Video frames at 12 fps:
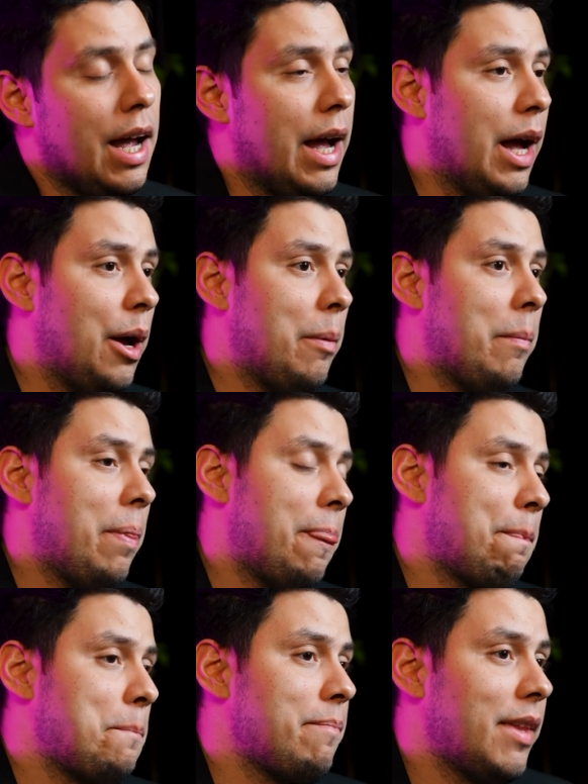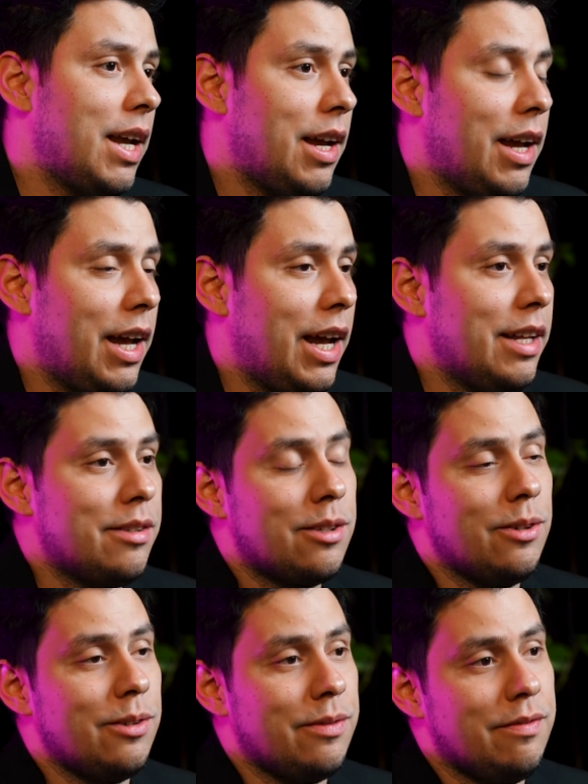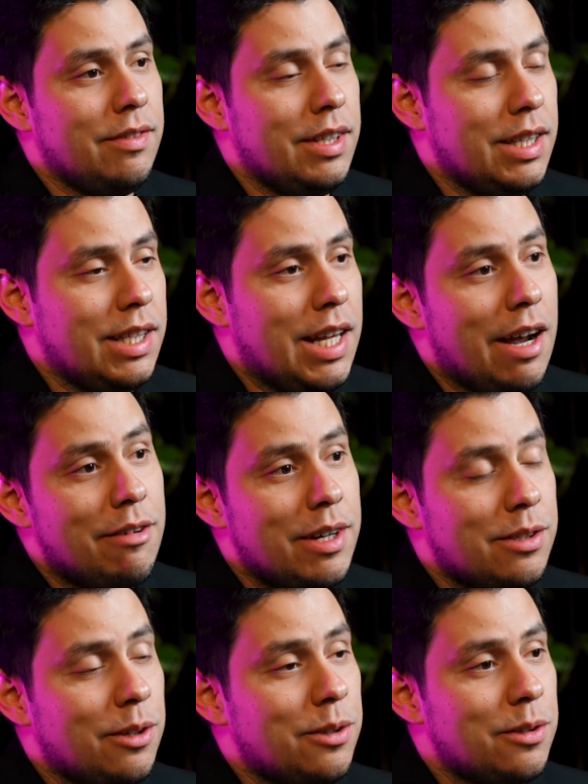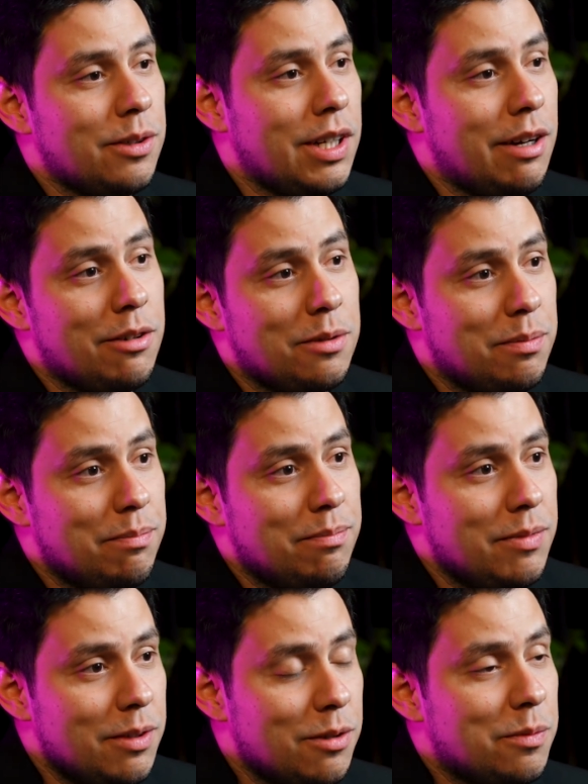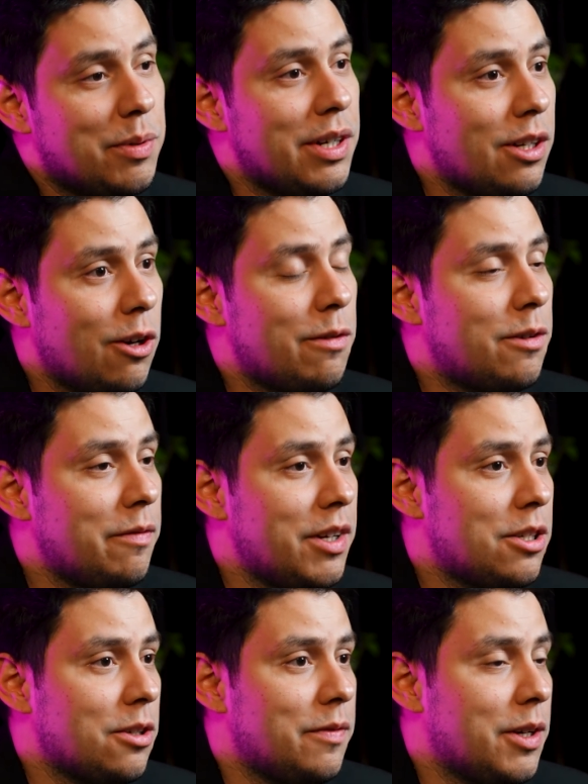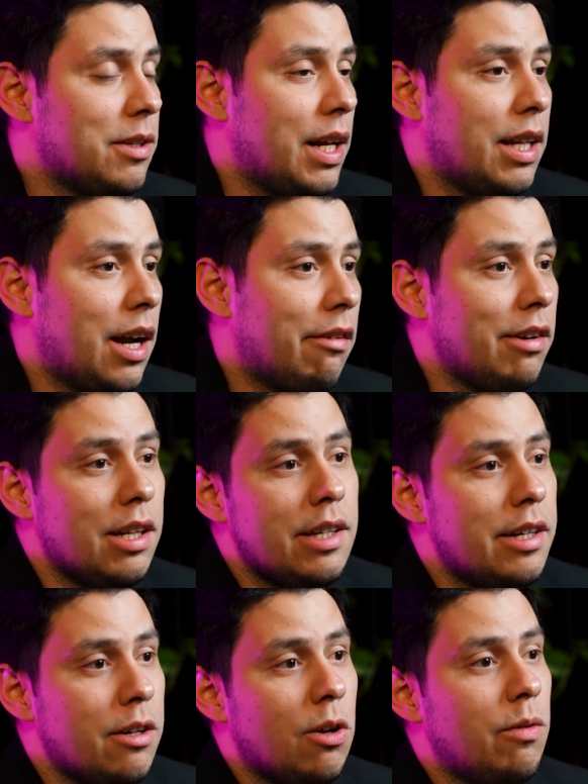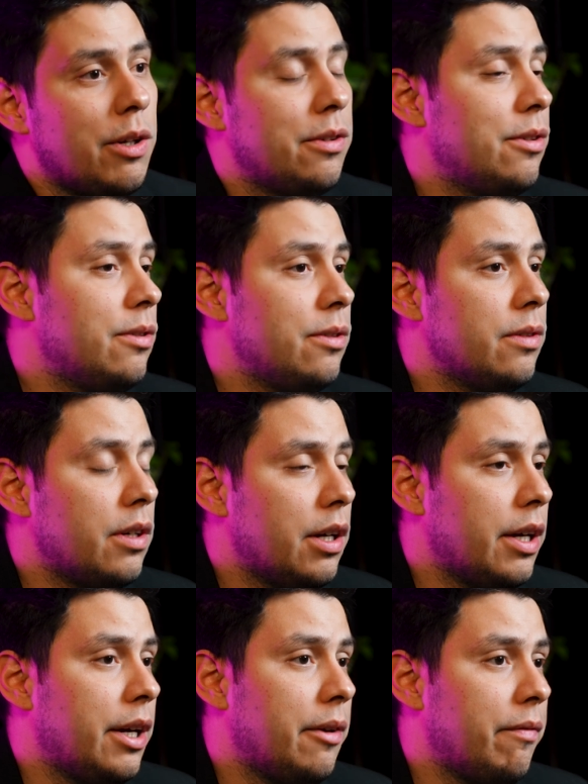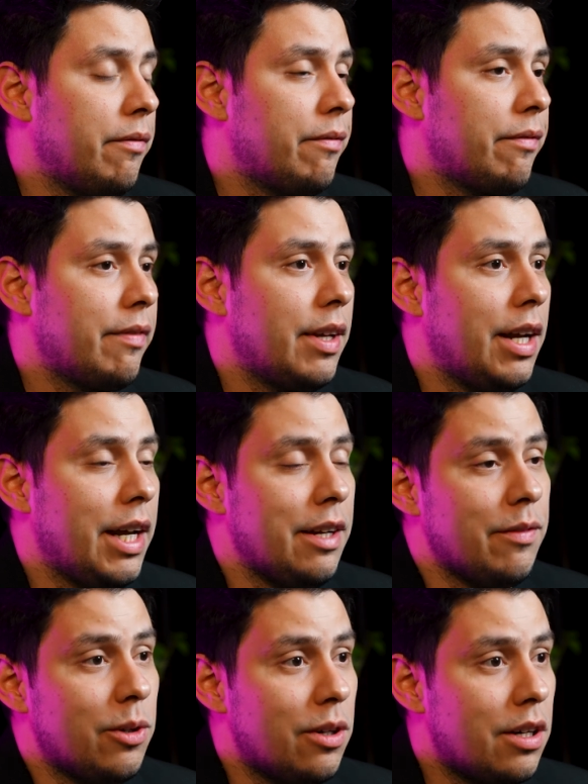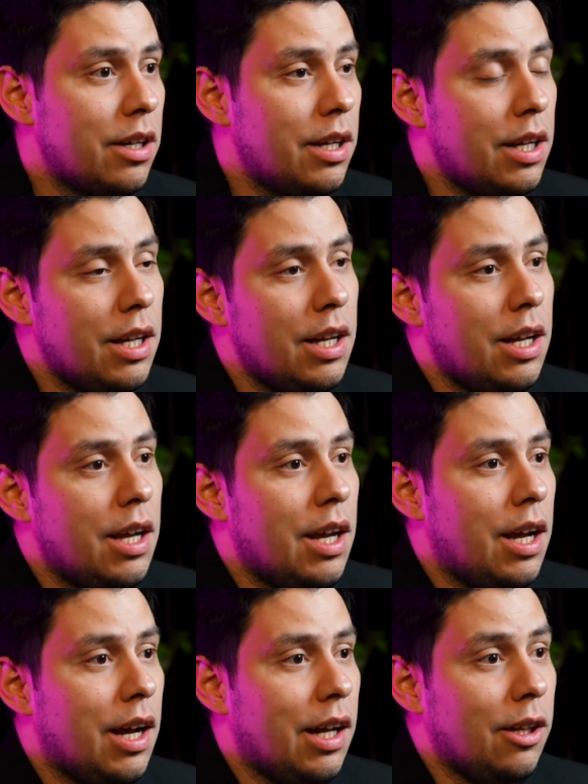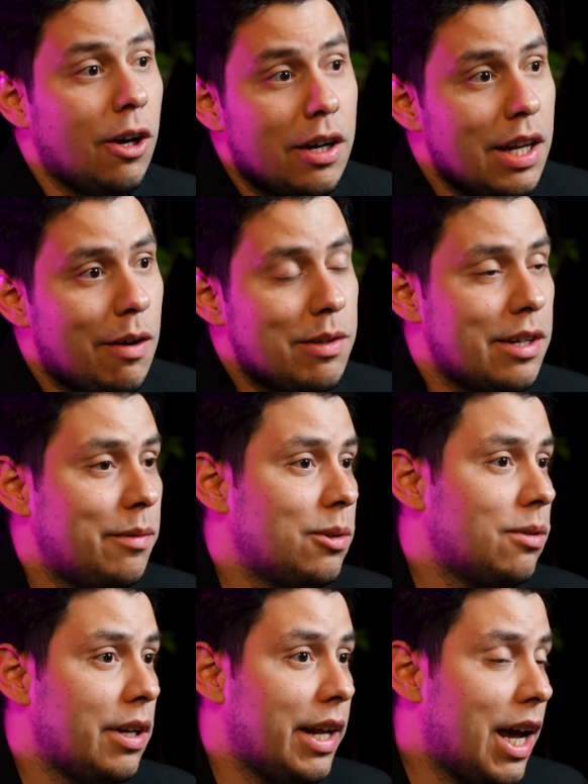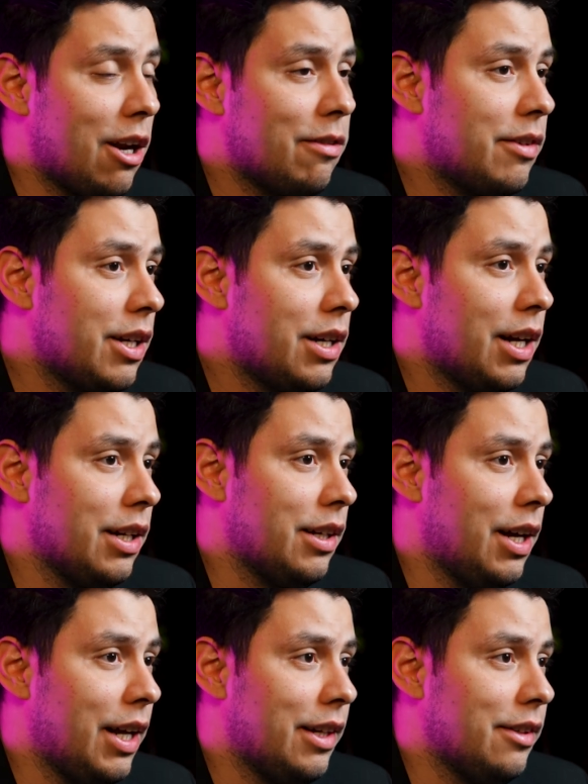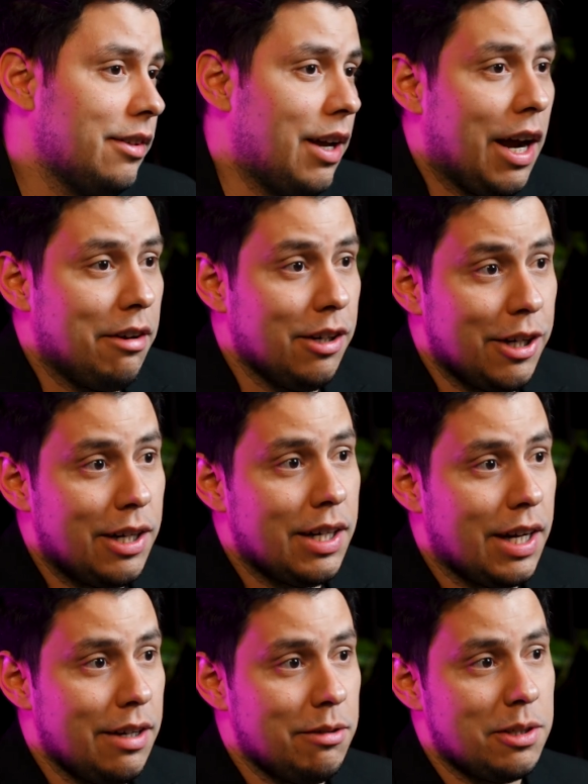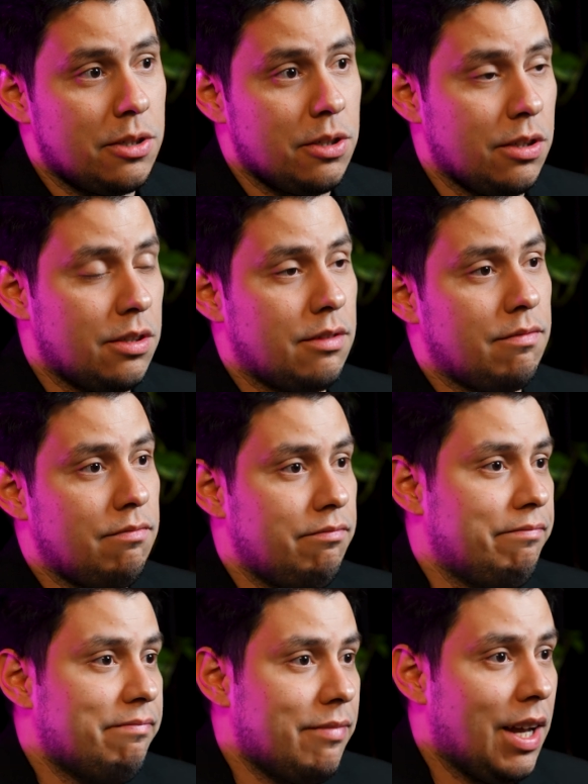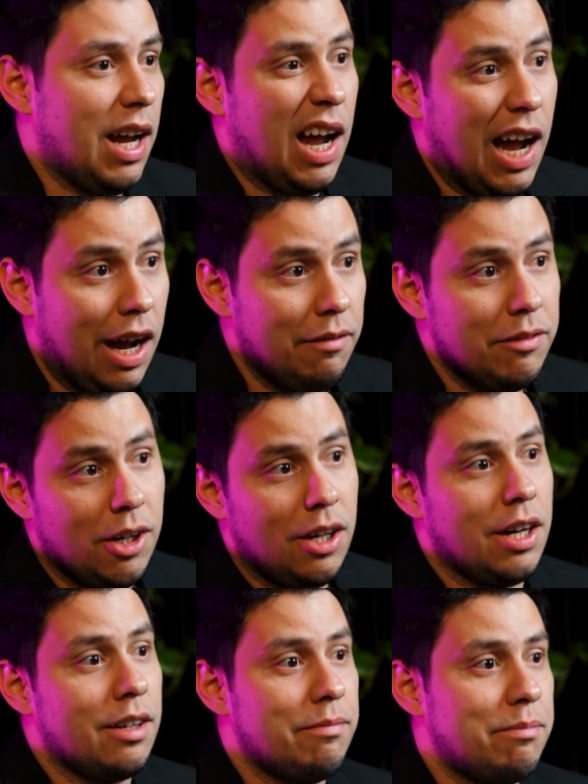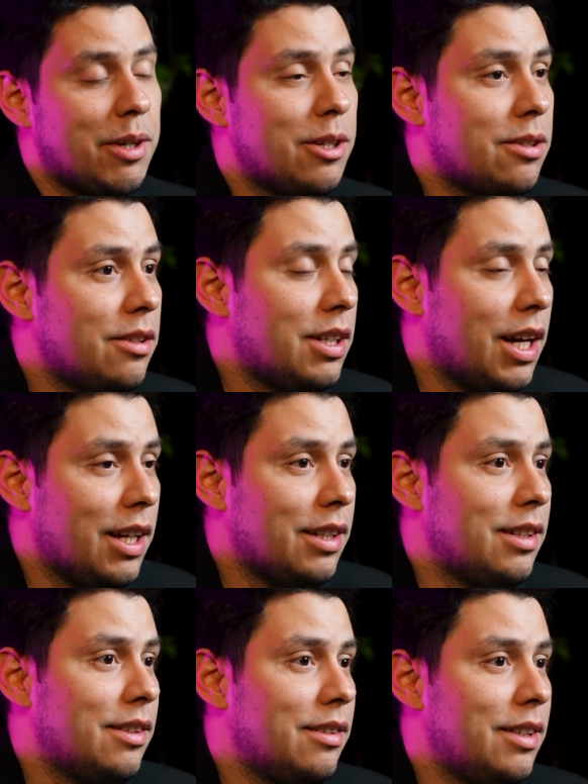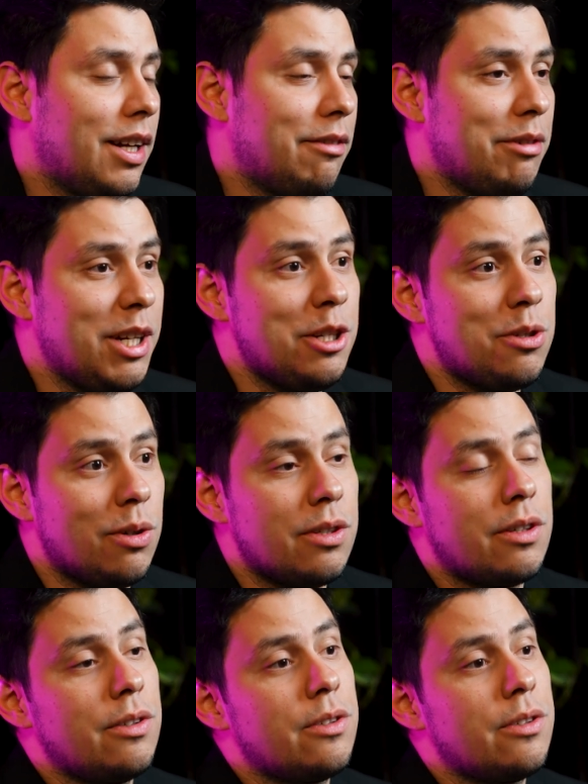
um, and so that was also that was, was pretty low for me just because I, I really didn't know what to do um, anymore luckily, I was able to get out of there, and and I learned that it just I'm not a person that that really enjoys